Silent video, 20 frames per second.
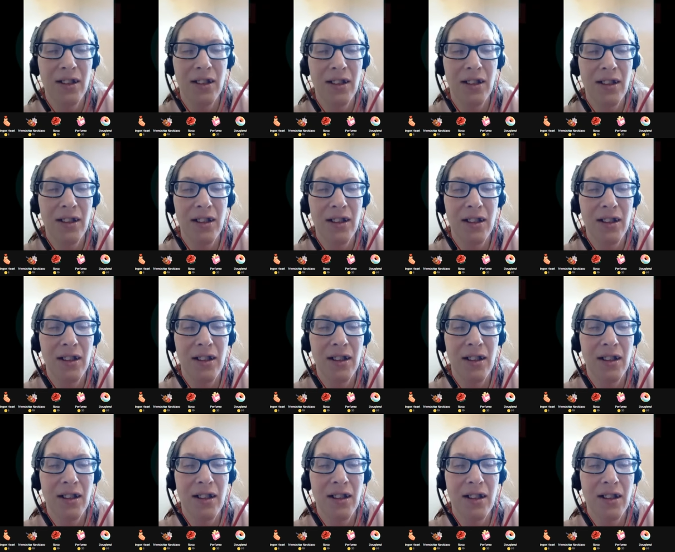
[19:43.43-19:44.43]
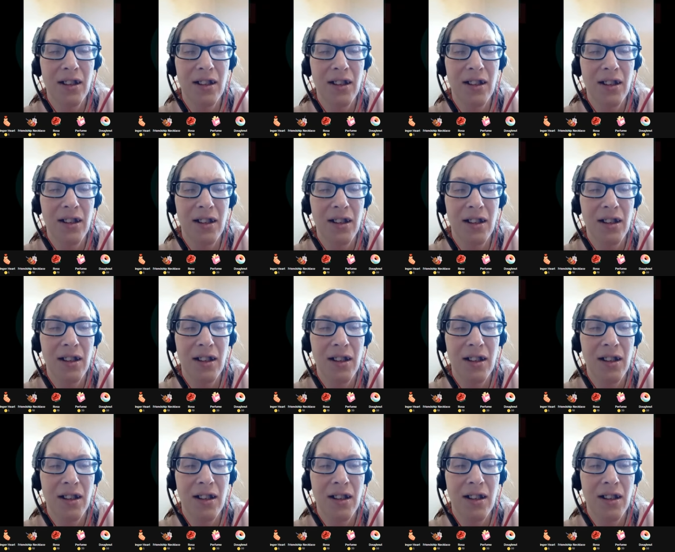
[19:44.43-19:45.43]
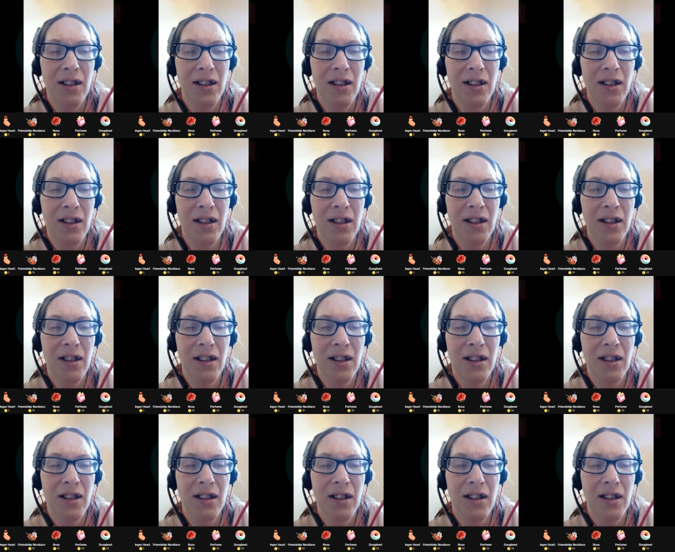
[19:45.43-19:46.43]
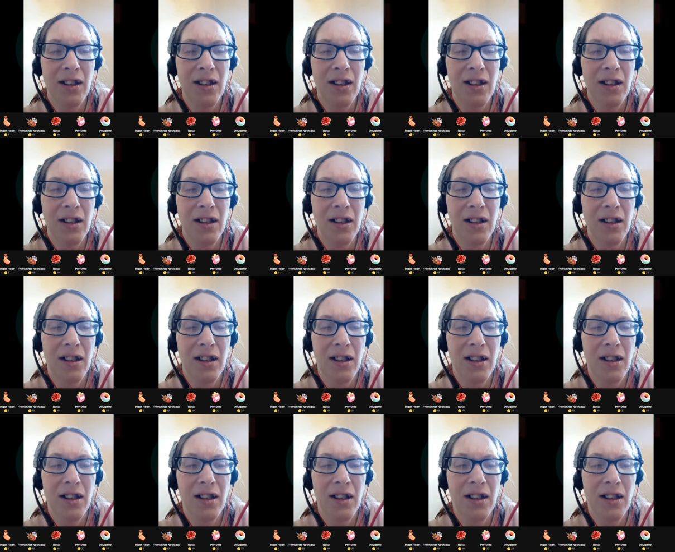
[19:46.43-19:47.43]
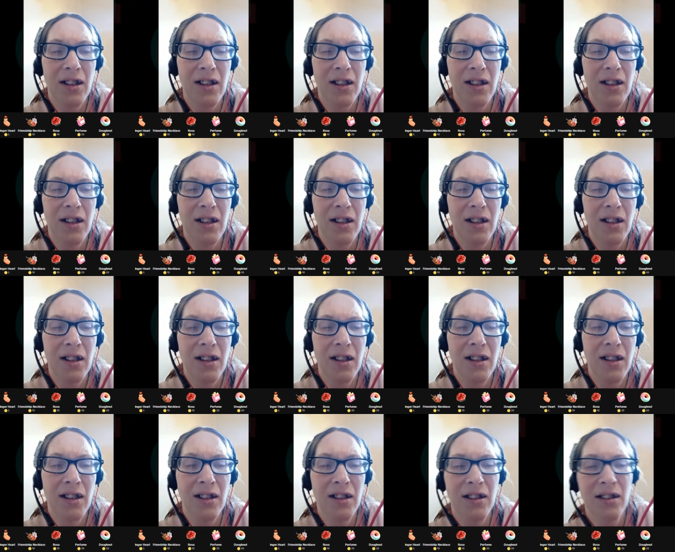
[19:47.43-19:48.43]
No one is speaking in this clip.